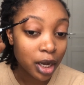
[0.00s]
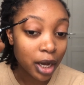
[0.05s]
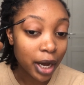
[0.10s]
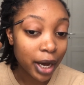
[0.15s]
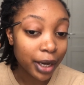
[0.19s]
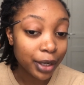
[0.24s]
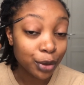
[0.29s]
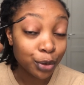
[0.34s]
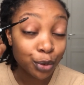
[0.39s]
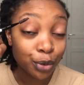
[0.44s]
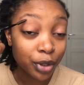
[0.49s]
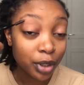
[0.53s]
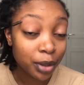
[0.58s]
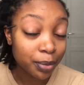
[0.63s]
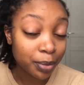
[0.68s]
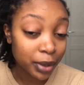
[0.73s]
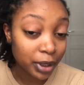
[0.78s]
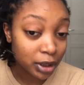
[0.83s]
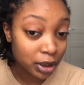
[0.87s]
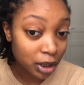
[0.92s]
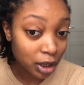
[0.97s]
I do them
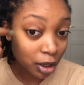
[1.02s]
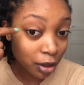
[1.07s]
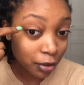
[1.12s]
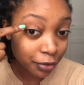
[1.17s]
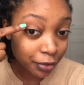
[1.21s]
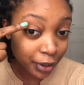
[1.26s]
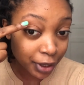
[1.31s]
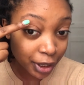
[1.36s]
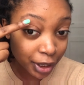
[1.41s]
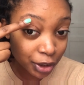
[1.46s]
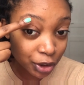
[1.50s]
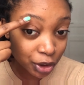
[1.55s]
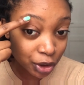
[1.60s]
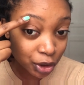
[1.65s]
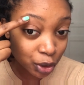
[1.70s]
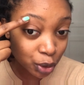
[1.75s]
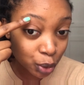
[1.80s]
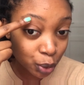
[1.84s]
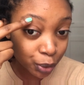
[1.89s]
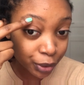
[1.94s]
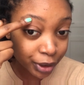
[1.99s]
myself, and I
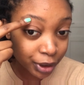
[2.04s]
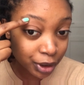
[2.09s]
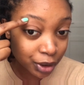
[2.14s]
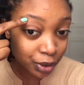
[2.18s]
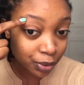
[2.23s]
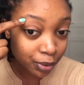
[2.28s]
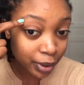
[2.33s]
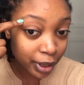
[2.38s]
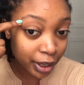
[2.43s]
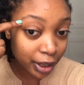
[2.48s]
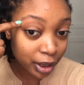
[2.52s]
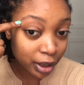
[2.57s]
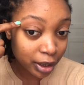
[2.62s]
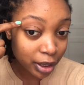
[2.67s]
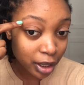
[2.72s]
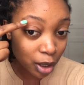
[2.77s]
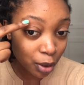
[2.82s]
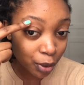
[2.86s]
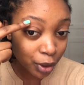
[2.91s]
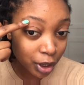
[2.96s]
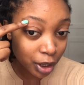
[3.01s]
just tweeze right
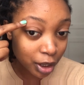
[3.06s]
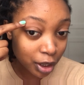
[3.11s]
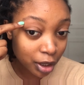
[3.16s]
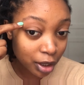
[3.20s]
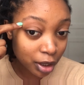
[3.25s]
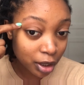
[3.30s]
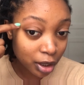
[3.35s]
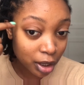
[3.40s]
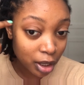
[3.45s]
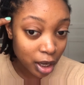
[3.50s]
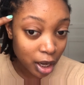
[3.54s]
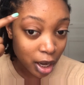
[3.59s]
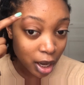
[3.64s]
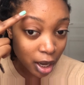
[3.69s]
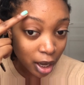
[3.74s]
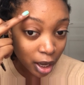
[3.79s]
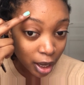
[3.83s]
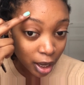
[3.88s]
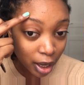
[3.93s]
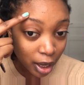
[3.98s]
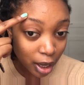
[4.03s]
down here,
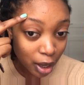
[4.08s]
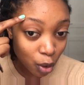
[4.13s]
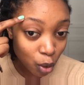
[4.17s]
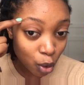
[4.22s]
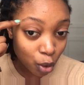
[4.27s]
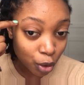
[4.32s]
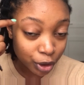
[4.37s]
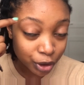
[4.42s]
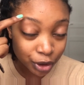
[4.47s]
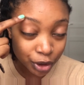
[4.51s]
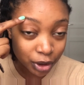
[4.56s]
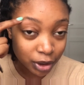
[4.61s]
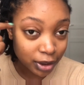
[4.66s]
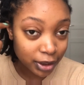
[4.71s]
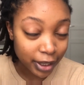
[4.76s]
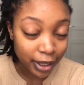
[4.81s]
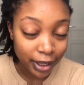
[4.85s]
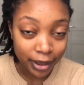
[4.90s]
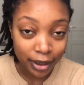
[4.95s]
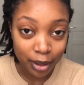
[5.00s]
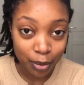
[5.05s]
or just
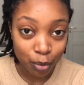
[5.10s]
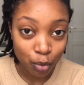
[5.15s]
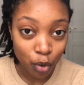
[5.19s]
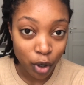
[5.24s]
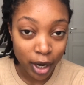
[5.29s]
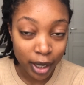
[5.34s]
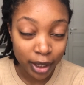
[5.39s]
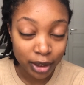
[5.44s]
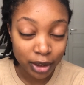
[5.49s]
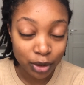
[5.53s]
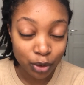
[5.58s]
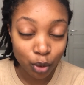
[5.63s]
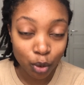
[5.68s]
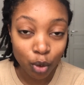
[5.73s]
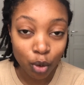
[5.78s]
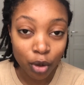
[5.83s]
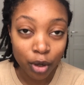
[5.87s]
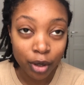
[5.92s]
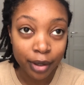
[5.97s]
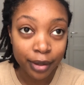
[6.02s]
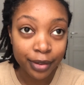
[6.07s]
get them waxed
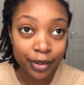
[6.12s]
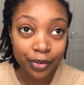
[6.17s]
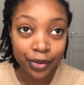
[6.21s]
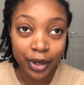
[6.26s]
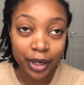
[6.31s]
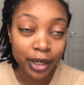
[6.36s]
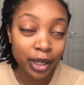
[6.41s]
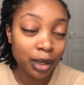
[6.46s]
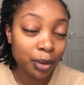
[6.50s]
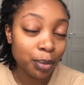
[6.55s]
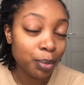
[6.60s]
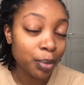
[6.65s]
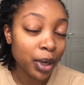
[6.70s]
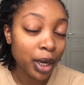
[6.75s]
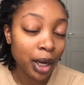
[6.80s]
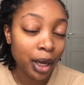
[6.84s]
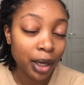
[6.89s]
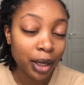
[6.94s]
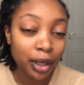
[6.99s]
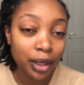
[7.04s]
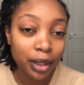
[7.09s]
or threaded
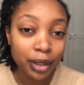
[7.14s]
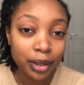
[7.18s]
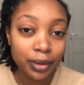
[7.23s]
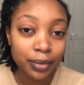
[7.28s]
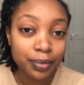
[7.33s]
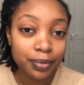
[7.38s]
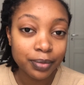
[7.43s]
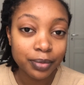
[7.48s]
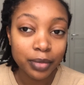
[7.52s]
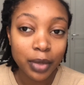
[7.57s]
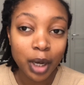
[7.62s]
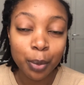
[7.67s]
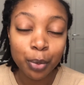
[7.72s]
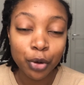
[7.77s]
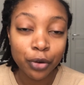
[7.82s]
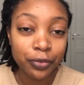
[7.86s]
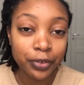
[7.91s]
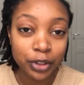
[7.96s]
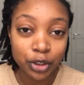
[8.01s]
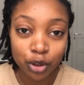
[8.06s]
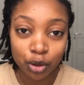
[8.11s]
by a
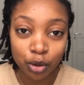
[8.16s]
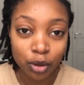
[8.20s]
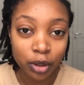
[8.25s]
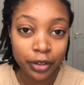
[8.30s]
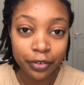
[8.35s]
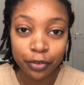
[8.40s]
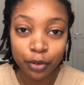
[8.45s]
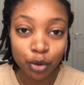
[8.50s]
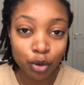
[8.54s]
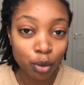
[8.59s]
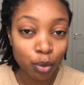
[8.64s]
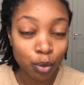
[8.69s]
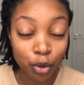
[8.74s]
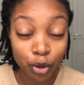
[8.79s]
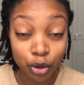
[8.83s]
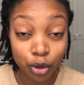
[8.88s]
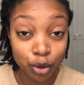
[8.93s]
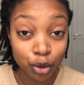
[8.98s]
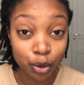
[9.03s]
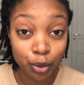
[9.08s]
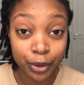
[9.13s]
professional if you don't want
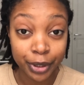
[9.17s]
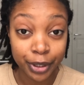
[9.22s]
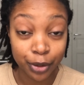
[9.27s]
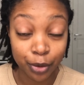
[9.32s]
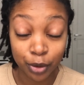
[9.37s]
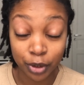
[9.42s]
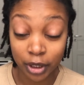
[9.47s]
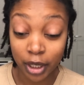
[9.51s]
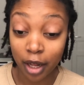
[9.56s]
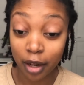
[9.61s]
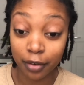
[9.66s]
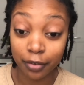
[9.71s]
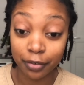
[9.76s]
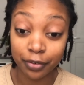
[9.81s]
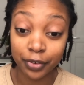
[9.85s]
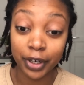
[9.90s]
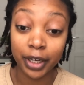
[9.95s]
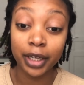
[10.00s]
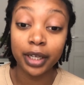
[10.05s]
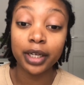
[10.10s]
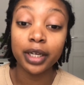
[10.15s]
to do it yourself,
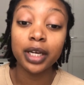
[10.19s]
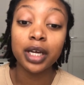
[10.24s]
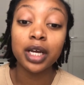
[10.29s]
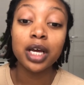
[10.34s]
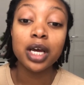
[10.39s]
right?